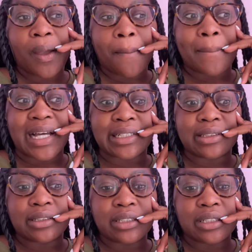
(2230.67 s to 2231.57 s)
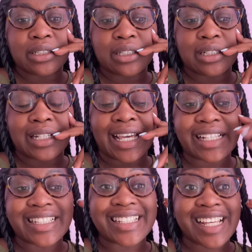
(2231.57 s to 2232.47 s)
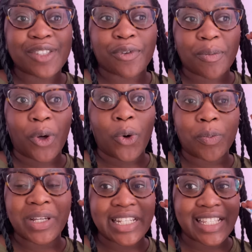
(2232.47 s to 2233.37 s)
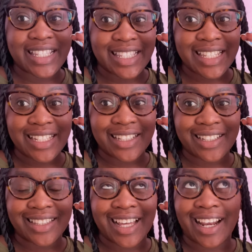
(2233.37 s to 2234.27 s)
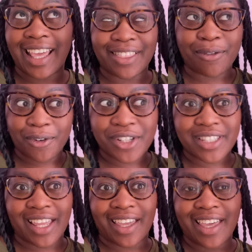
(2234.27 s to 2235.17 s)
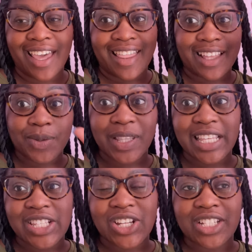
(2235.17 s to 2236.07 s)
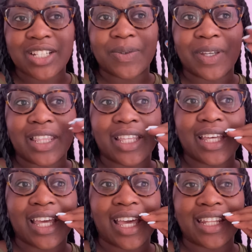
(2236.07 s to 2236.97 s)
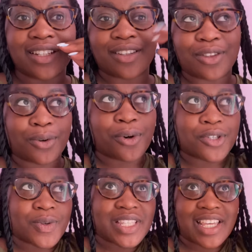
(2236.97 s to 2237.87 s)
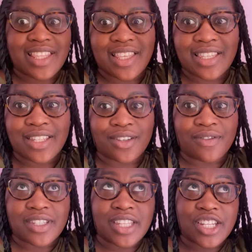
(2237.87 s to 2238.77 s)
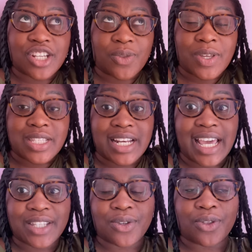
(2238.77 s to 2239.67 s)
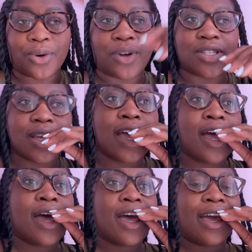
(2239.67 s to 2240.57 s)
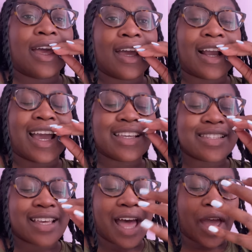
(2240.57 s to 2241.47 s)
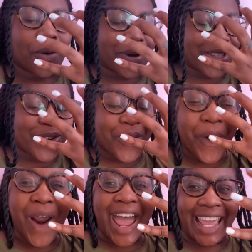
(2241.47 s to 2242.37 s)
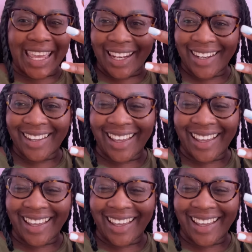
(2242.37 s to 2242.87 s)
But like, just from the opening scene, that like the first day, that's what they started with, and the cross was like in the center of the stage, and there was a light on the cross. Guys, I was crying